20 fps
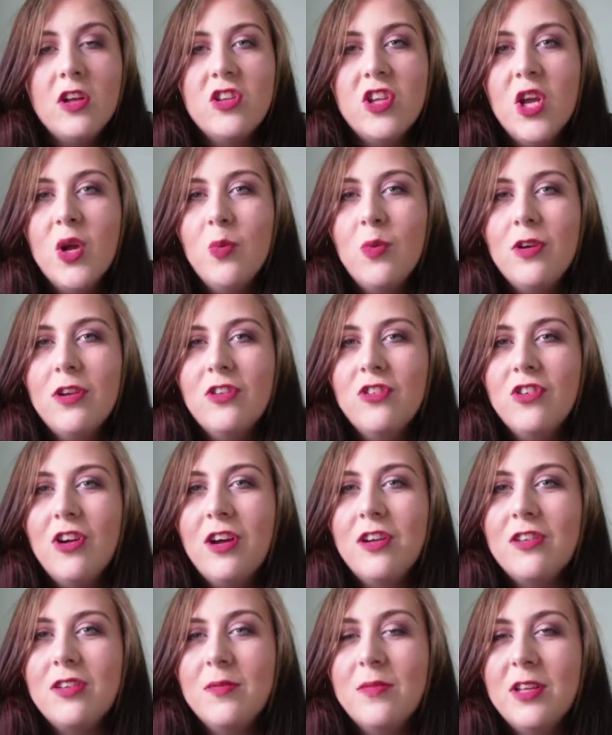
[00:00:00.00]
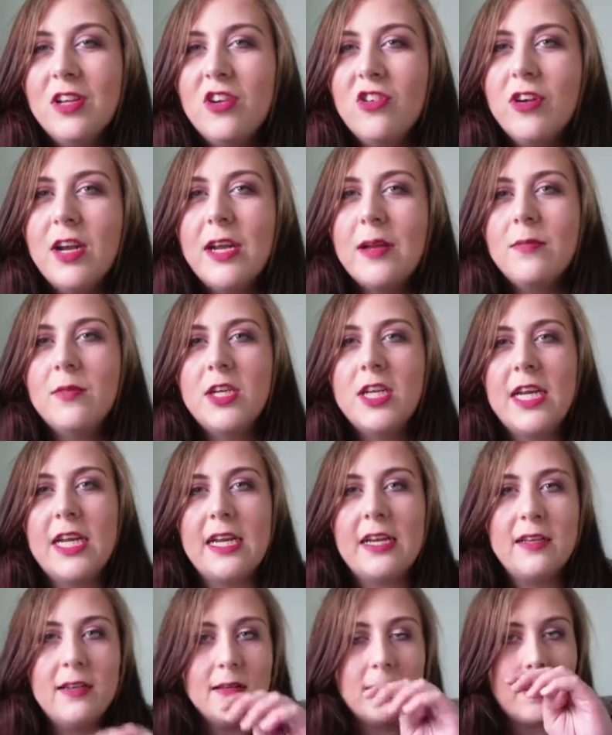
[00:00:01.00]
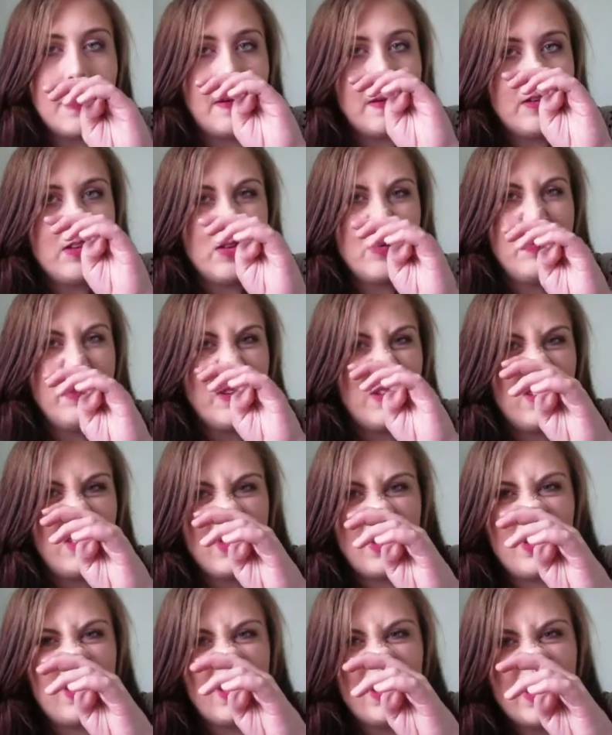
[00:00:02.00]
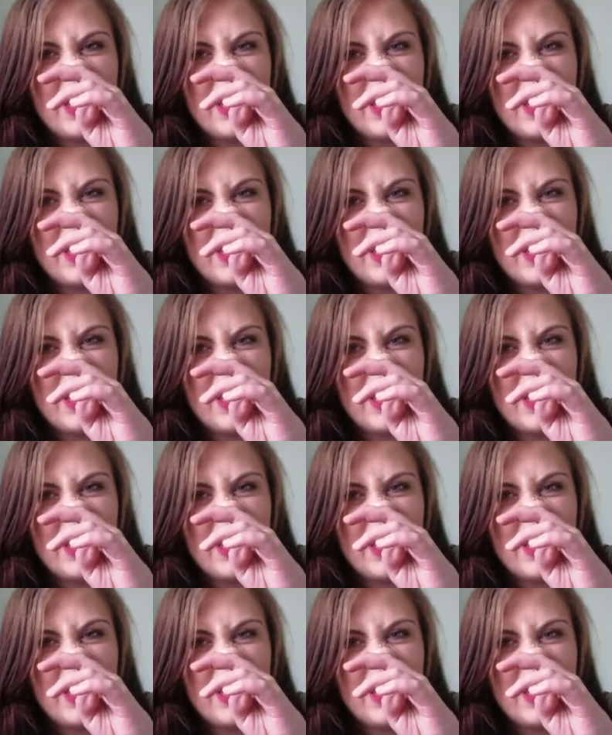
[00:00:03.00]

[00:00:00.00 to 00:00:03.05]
do want to try some of the cream sheens, just because,